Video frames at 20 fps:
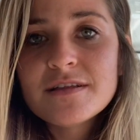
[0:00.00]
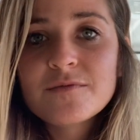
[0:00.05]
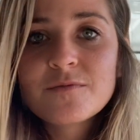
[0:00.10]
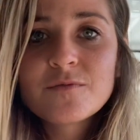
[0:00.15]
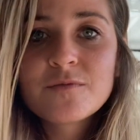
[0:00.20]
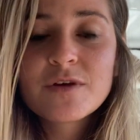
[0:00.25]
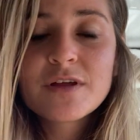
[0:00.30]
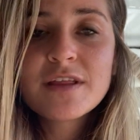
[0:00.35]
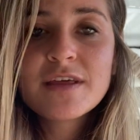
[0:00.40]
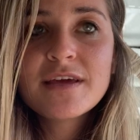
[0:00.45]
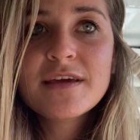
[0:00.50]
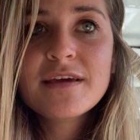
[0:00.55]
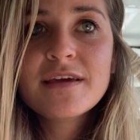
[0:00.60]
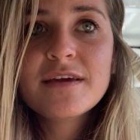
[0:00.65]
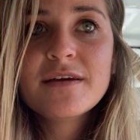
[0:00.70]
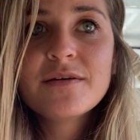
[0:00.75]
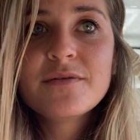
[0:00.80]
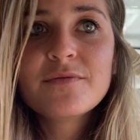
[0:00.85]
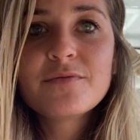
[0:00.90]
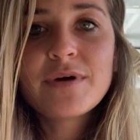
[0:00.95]

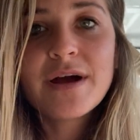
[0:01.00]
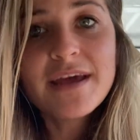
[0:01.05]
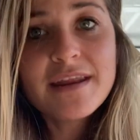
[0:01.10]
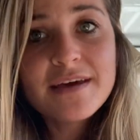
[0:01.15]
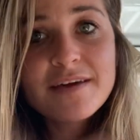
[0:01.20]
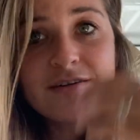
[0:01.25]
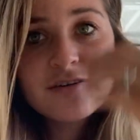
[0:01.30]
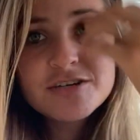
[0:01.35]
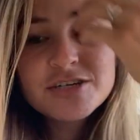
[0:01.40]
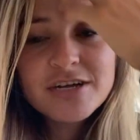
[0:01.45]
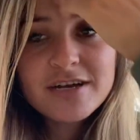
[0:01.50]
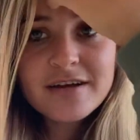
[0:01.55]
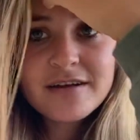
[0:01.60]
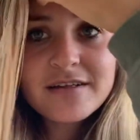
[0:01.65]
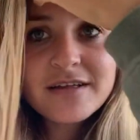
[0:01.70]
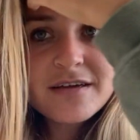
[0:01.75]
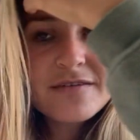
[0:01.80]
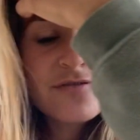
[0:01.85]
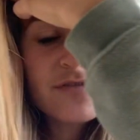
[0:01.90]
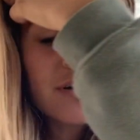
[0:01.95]
really right
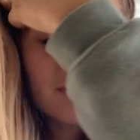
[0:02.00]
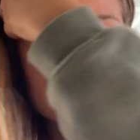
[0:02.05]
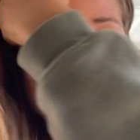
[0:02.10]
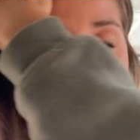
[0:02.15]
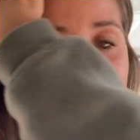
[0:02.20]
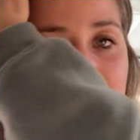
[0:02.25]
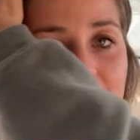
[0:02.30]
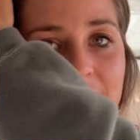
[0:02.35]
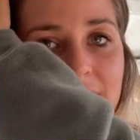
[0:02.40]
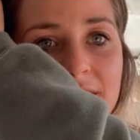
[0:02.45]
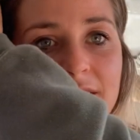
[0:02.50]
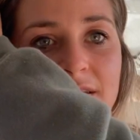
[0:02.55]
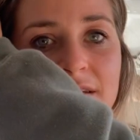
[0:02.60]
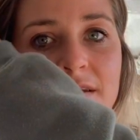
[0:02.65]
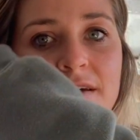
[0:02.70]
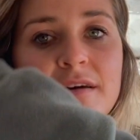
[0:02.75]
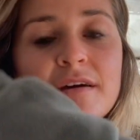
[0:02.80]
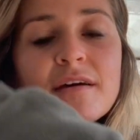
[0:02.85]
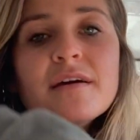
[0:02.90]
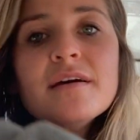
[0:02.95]
energetically for us to be in.
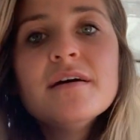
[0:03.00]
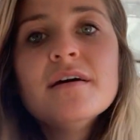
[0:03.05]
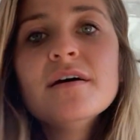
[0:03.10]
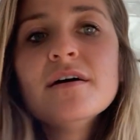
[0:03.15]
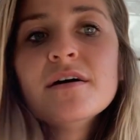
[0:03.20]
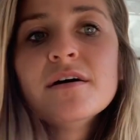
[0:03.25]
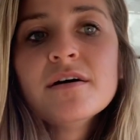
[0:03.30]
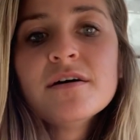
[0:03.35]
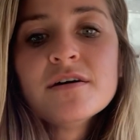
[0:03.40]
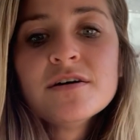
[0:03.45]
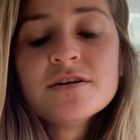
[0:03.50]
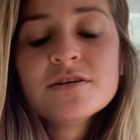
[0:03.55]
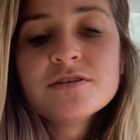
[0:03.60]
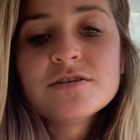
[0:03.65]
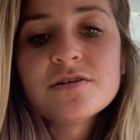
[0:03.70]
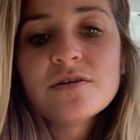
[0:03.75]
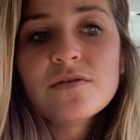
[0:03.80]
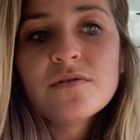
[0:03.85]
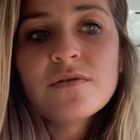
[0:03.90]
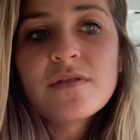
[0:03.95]

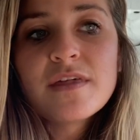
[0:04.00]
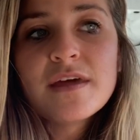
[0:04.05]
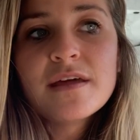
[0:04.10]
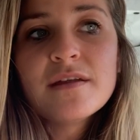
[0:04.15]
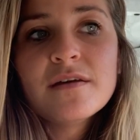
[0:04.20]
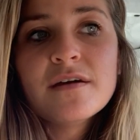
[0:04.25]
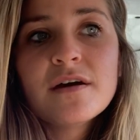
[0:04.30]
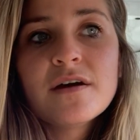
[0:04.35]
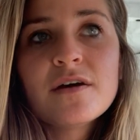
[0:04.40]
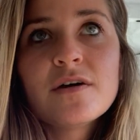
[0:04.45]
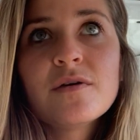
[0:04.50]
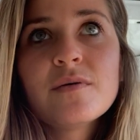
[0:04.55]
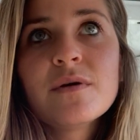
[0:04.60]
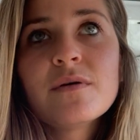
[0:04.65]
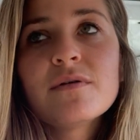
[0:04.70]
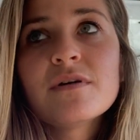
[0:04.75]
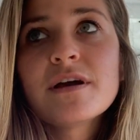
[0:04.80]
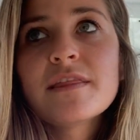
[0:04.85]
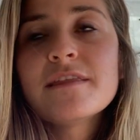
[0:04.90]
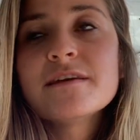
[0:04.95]
So then we
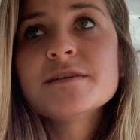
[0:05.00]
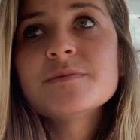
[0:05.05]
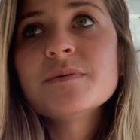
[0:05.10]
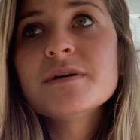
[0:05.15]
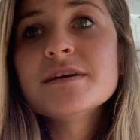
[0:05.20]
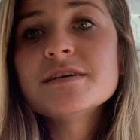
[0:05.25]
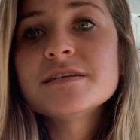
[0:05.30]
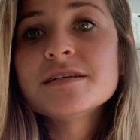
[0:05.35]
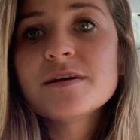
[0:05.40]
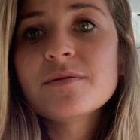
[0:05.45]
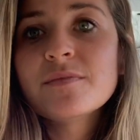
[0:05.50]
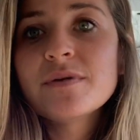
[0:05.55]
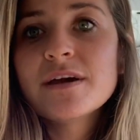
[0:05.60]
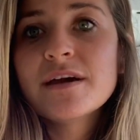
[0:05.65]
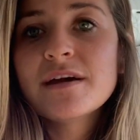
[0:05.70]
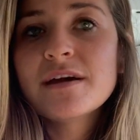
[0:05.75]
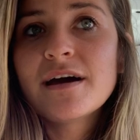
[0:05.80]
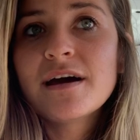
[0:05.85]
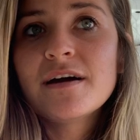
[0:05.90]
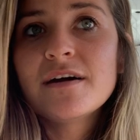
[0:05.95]
were at this place that
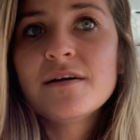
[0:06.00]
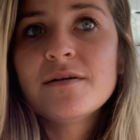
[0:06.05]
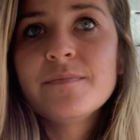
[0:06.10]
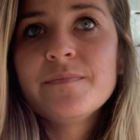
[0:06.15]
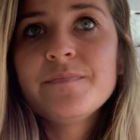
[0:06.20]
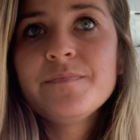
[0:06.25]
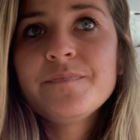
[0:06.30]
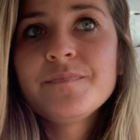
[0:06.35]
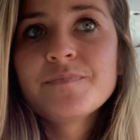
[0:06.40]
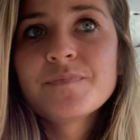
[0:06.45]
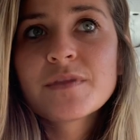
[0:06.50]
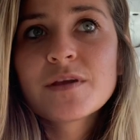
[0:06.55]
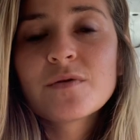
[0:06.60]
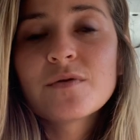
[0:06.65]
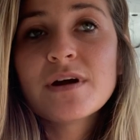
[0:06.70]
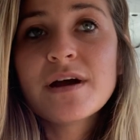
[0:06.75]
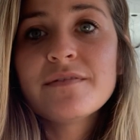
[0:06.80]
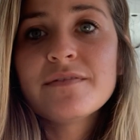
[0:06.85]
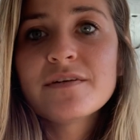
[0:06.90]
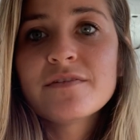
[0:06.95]
we
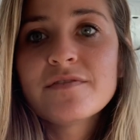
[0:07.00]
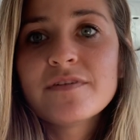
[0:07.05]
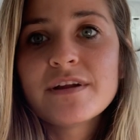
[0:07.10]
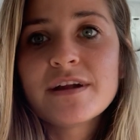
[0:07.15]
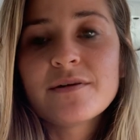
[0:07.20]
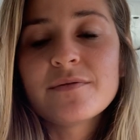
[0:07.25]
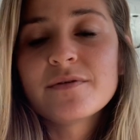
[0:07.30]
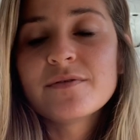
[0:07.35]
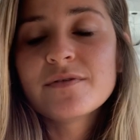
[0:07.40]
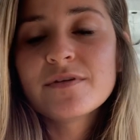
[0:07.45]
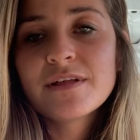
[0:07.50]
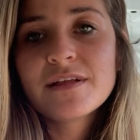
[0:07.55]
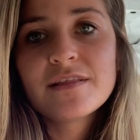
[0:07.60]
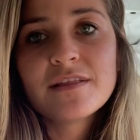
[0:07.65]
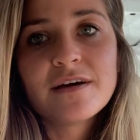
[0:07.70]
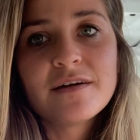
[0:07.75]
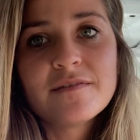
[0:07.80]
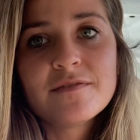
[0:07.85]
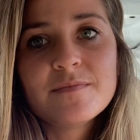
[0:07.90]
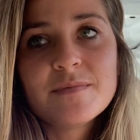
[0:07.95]
were having fun at. We really
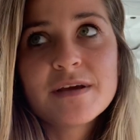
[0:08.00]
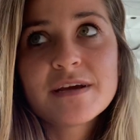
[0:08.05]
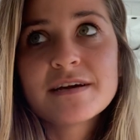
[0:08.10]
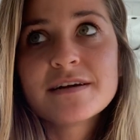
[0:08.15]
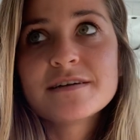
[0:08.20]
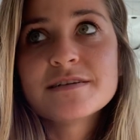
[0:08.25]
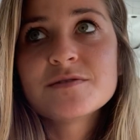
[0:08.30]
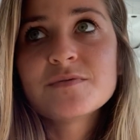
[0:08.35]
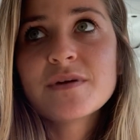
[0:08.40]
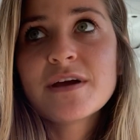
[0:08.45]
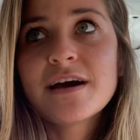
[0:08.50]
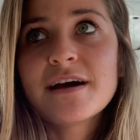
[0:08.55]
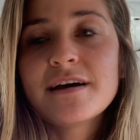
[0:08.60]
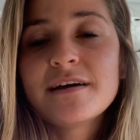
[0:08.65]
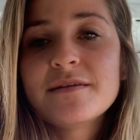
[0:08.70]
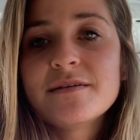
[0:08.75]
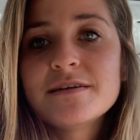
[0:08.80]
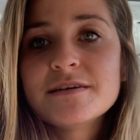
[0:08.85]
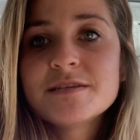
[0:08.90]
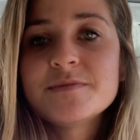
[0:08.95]
loved, because we
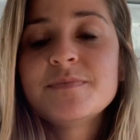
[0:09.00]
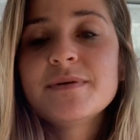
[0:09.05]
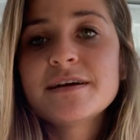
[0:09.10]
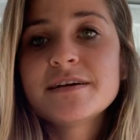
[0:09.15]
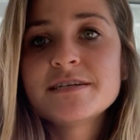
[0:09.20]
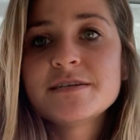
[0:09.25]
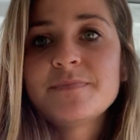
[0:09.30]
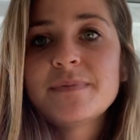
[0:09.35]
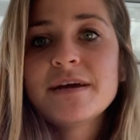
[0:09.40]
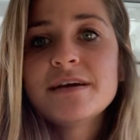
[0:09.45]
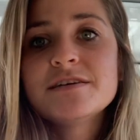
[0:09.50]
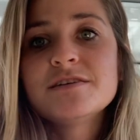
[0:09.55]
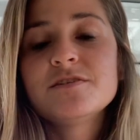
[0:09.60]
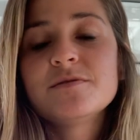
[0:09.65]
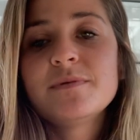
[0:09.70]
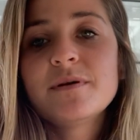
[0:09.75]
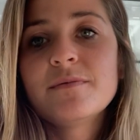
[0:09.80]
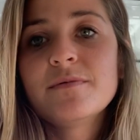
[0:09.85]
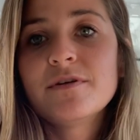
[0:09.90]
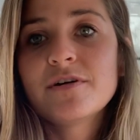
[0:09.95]
had this big space to
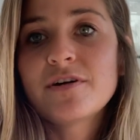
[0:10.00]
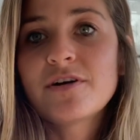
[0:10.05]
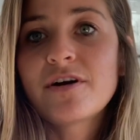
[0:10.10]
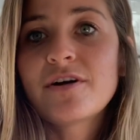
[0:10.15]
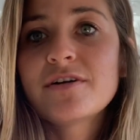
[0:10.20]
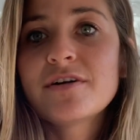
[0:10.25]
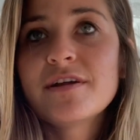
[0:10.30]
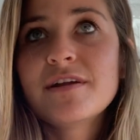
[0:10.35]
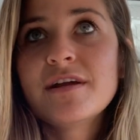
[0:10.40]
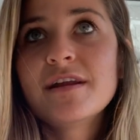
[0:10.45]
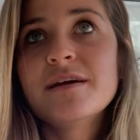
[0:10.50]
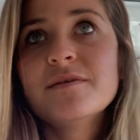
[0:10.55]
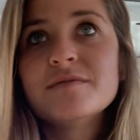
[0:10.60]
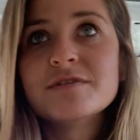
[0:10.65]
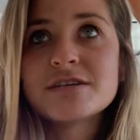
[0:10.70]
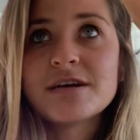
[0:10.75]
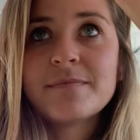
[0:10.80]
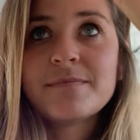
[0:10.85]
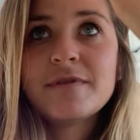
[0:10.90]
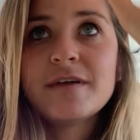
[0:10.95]
be able to garden, and it
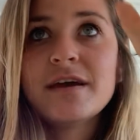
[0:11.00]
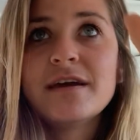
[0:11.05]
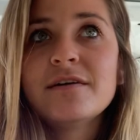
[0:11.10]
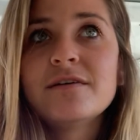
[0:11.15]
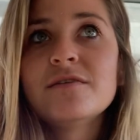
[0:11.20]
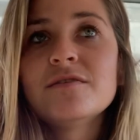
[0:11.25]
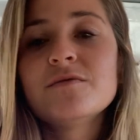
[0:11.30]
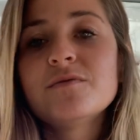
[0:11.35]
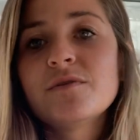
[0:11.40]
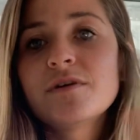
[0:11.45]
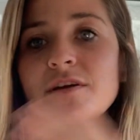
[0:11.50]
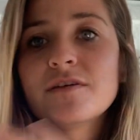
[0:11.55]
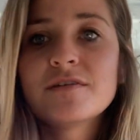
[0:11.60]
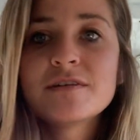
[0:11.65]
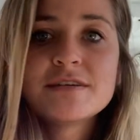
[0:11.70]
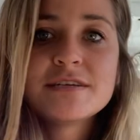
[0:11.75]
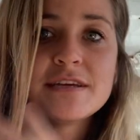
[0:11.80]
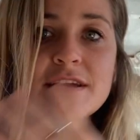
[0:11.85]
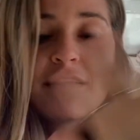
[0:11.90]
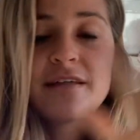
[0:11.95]
was up the hill where you
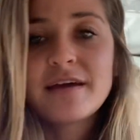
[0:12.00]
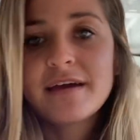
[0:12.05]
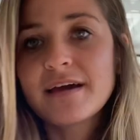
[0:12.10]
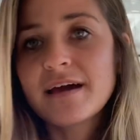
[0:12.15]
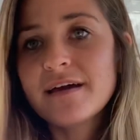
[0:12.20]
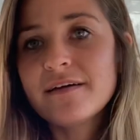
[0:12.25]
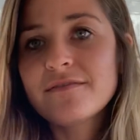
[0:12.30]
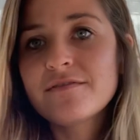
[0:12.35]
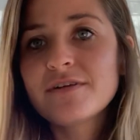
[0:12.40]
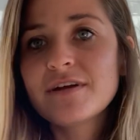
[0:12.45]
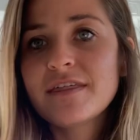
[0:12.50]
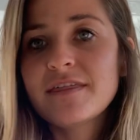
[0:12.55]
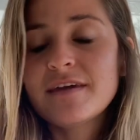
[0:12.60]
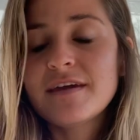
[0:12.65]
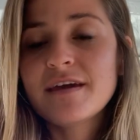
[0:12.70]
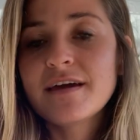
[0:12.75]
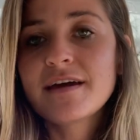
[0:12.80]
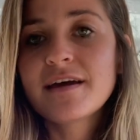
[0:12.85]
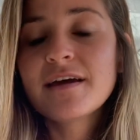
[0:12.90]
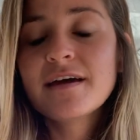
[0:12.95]
could see like
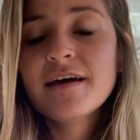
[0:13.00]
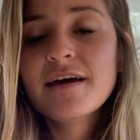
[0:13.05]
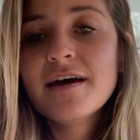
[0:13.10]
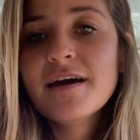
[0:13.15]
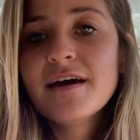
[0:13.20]
everything.